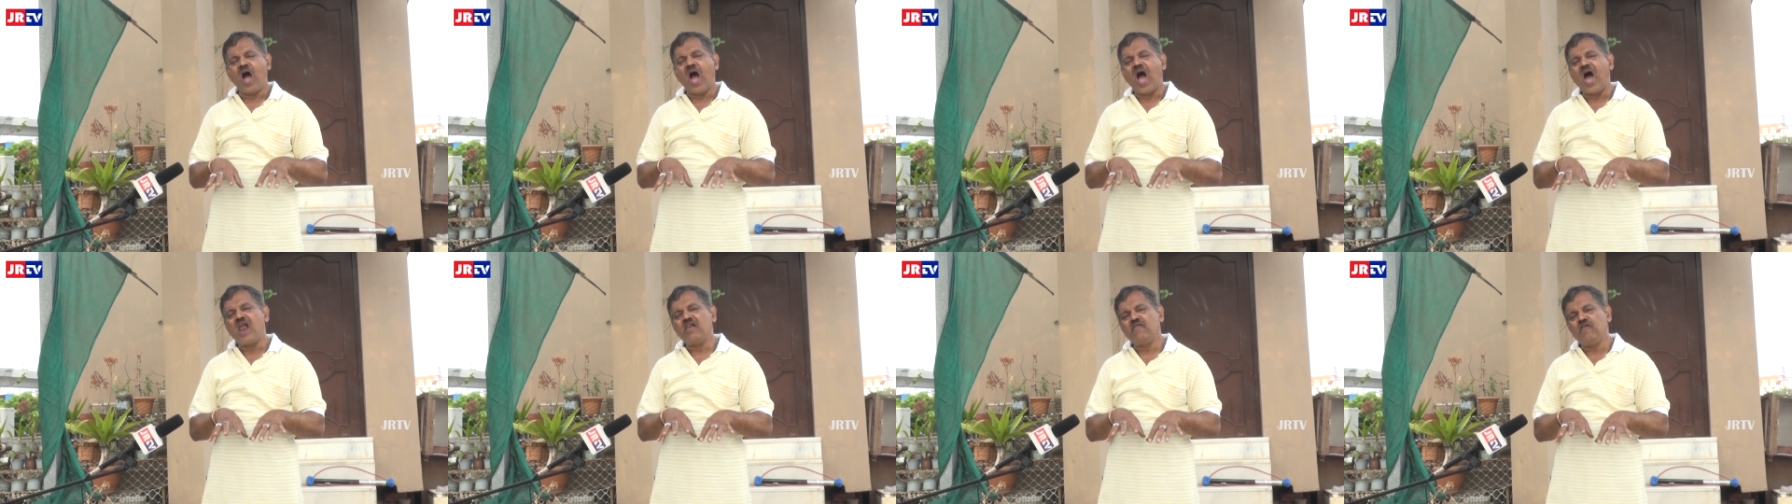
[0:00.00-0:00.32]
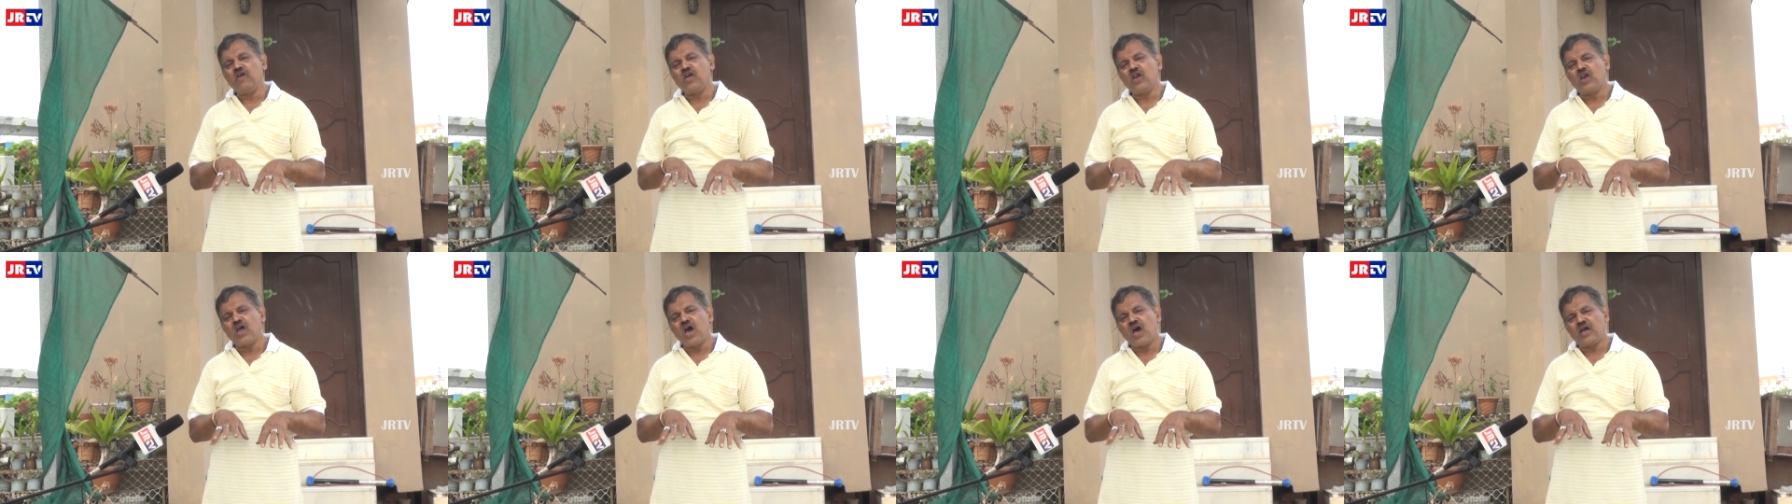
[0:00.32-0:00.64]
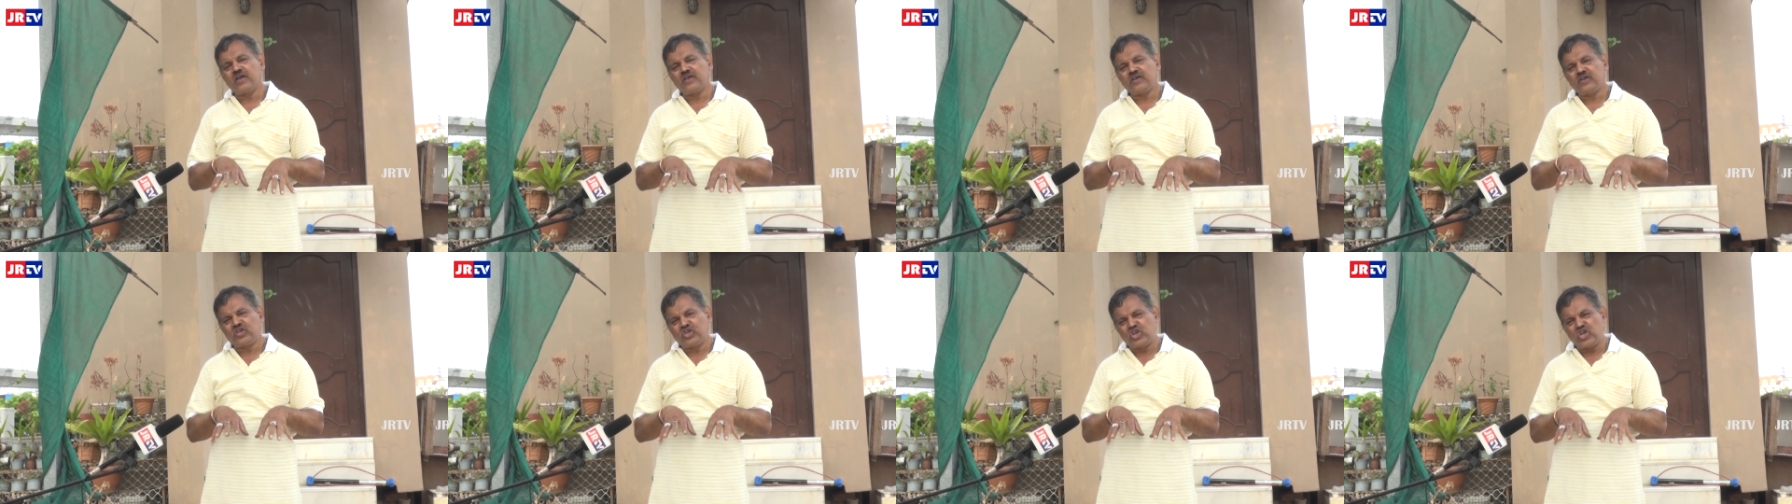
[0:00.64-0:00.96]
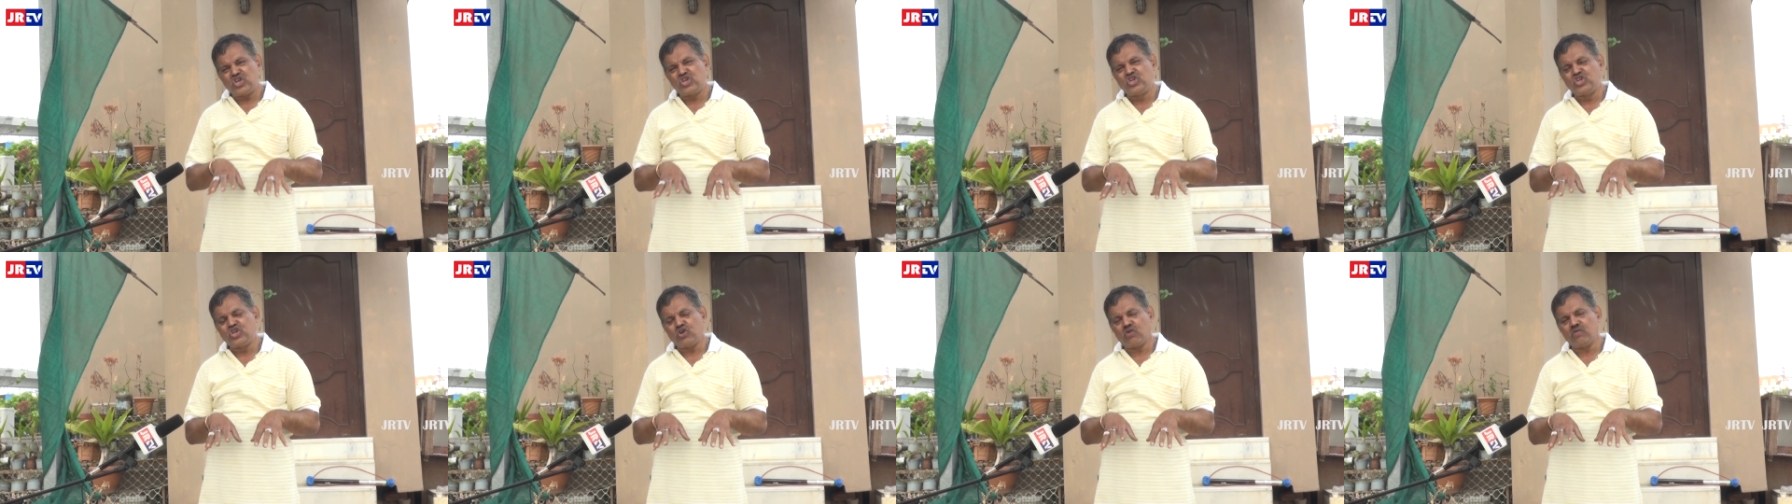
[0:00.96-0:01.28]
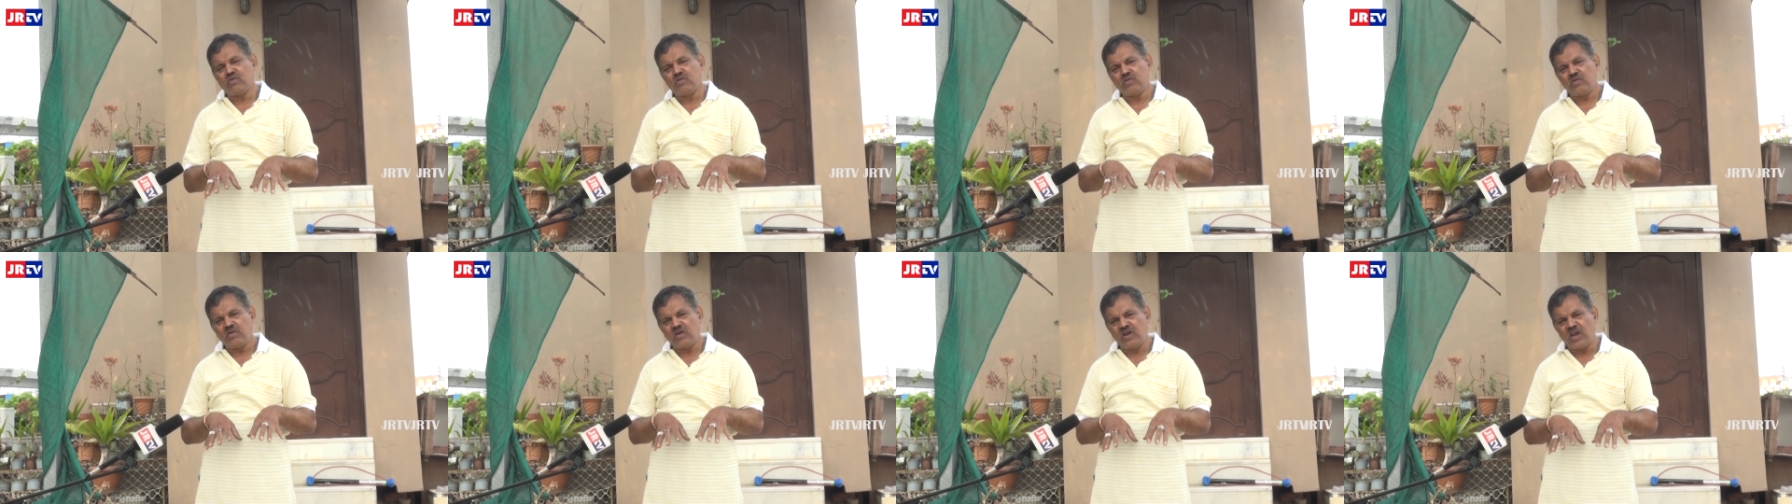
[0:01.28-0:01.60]
alveolar
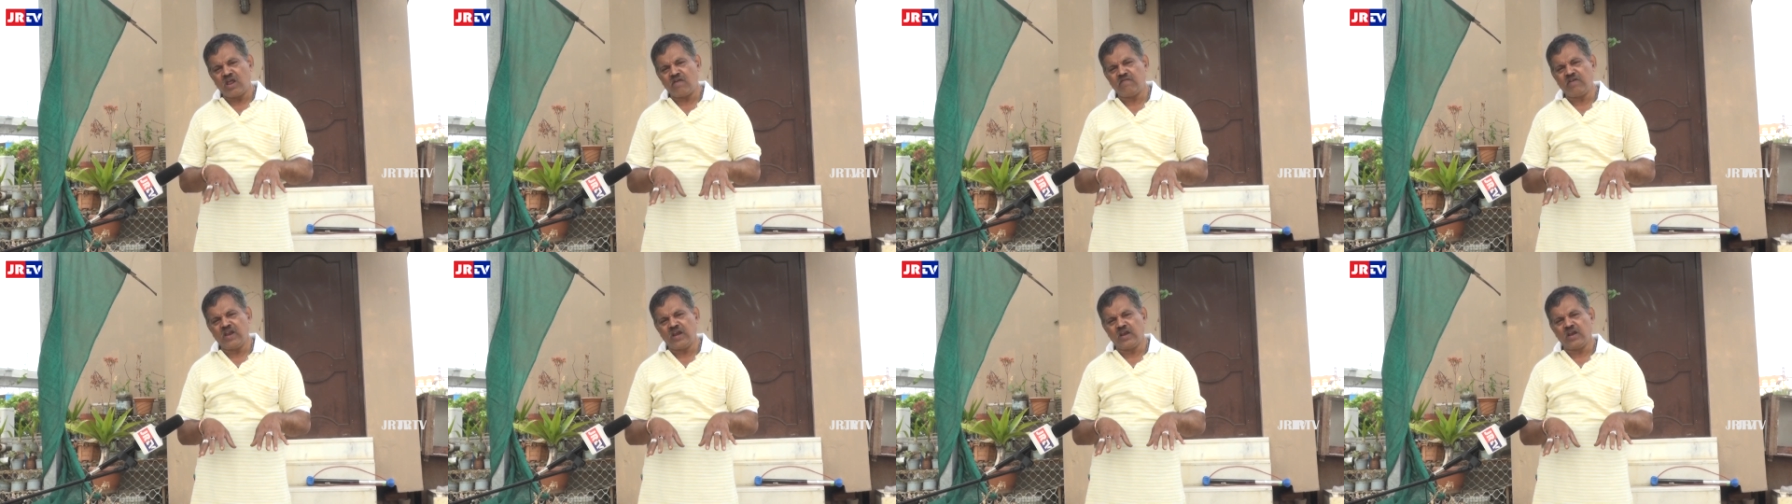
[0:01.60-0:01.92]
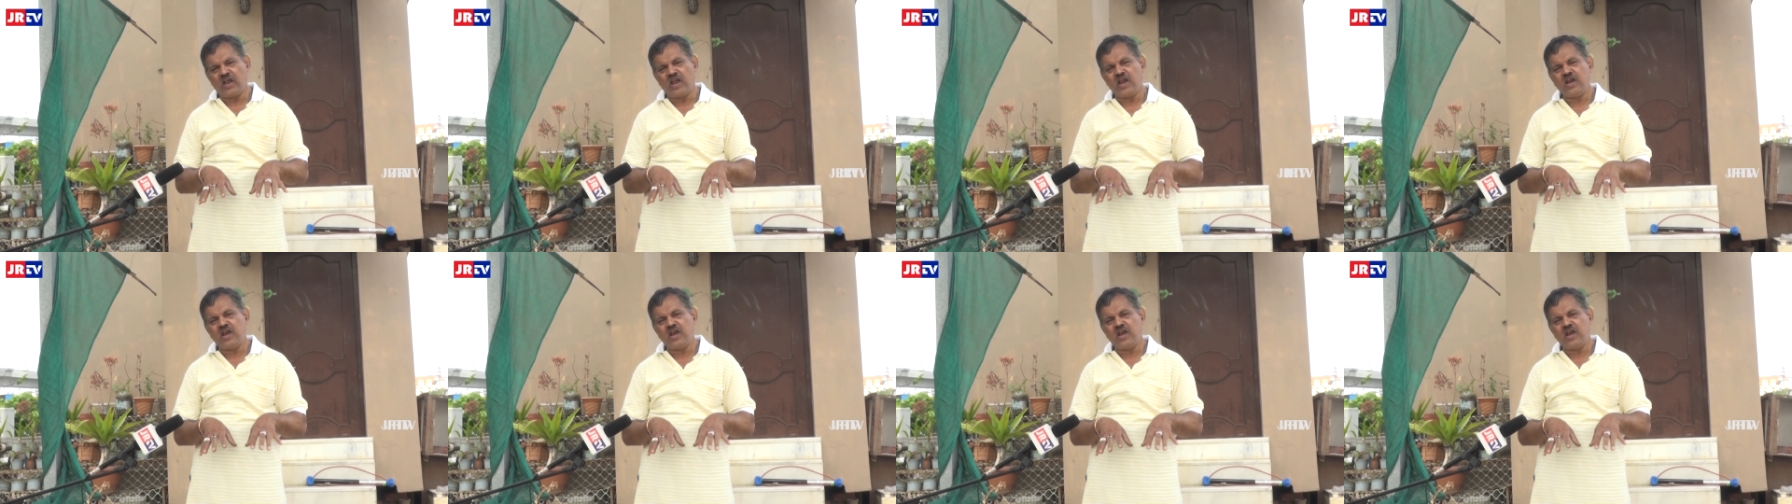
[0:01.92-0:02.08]
tissue level,